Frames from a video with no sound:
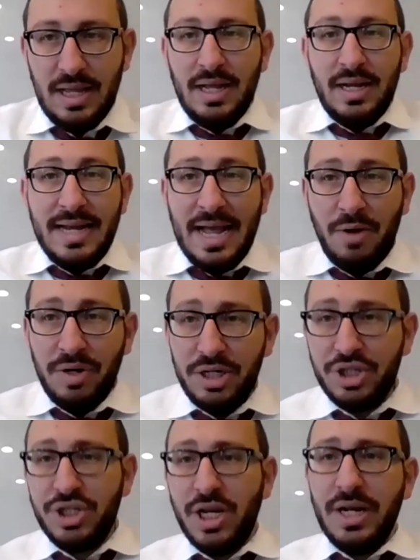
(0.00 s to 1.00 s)
Now, Rosh
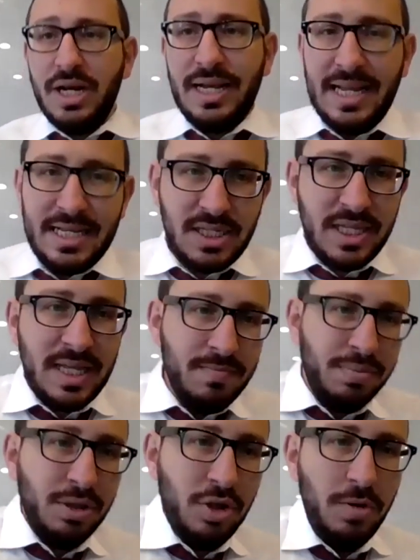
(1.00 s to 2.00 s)
Hashanah is the
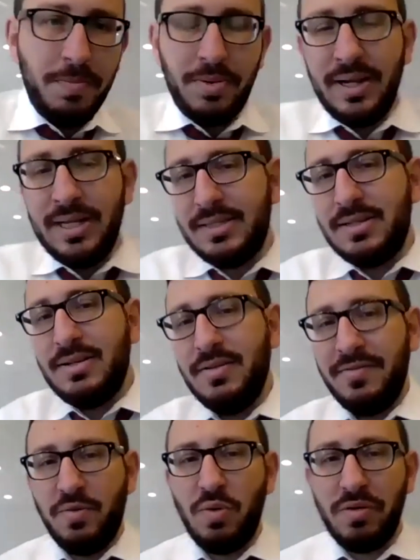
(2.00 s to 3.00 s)
blueprint
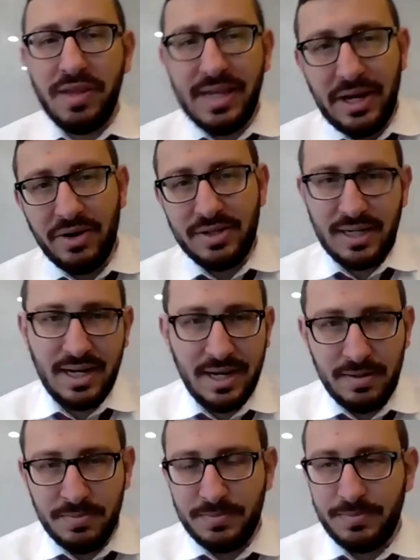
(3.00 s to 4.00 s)
for the year to
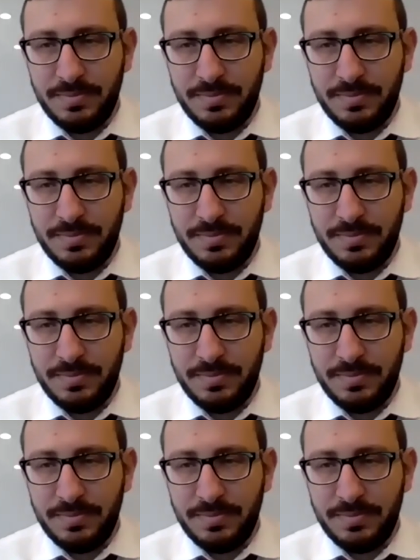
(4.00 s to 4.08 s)
come.